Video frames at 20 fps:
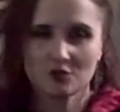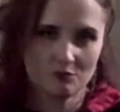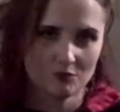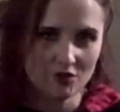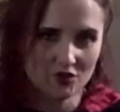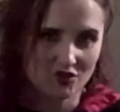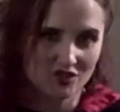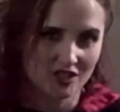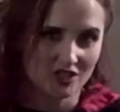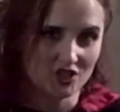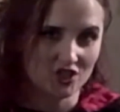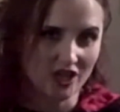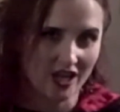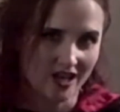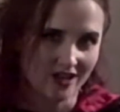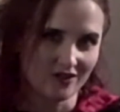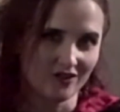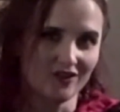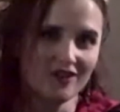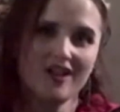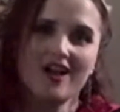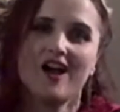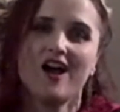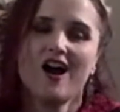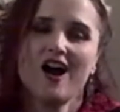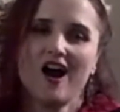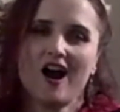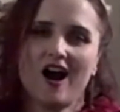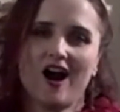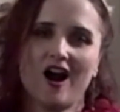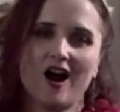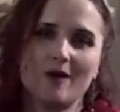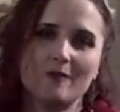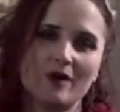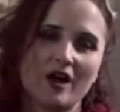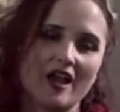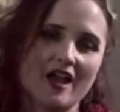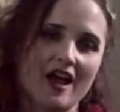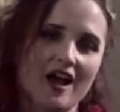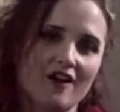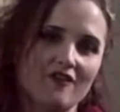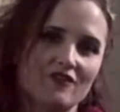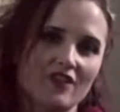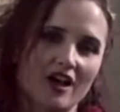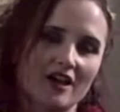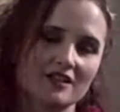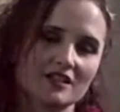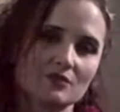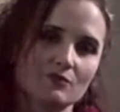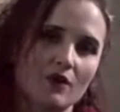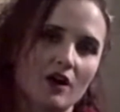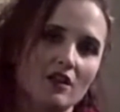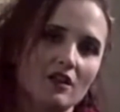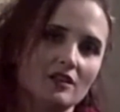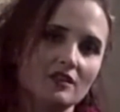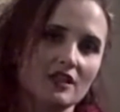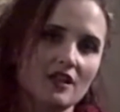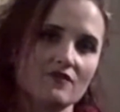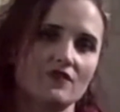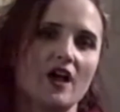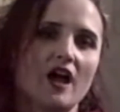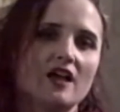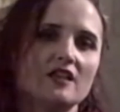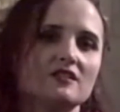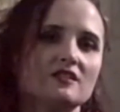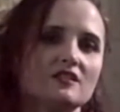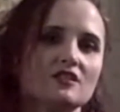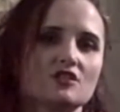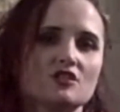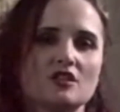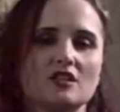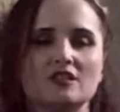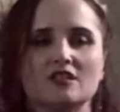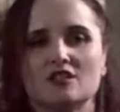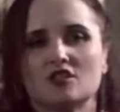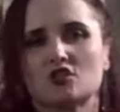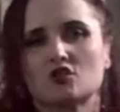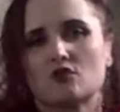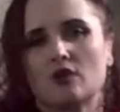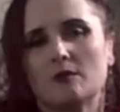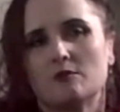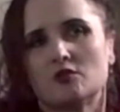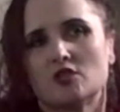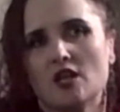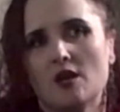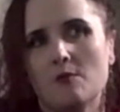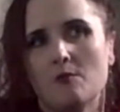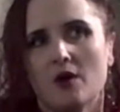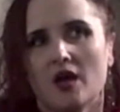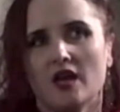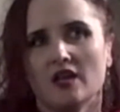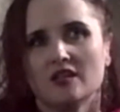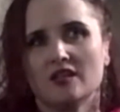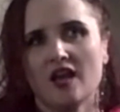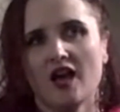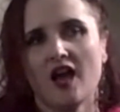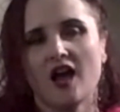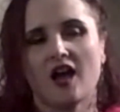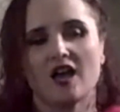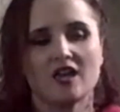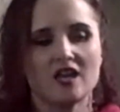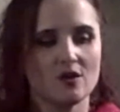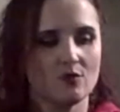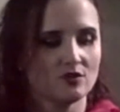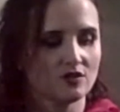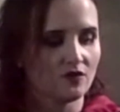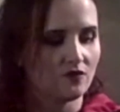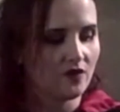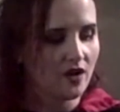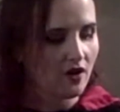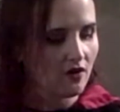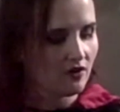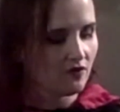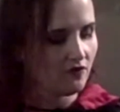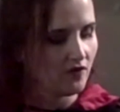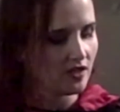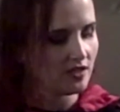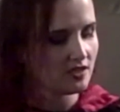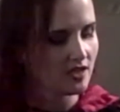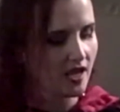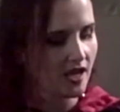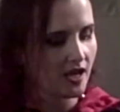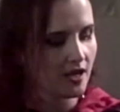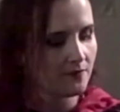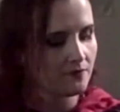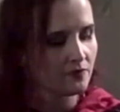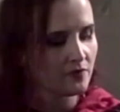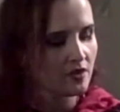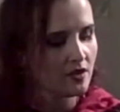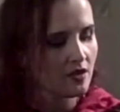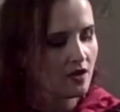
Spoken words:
/ music channel. I have that as well. I'll leave that in the description. But yeah, it was a very fun day.